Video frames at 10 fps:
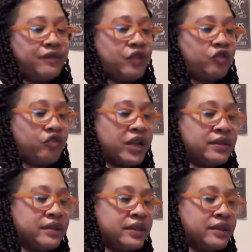for
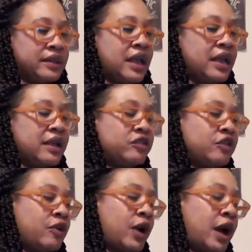granted.
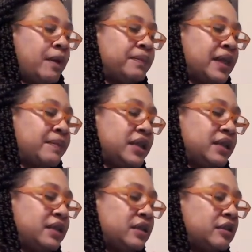So let
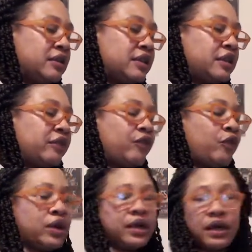me look at this
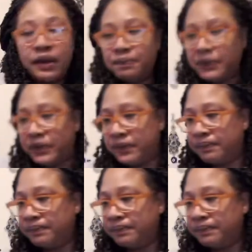4 of Cups.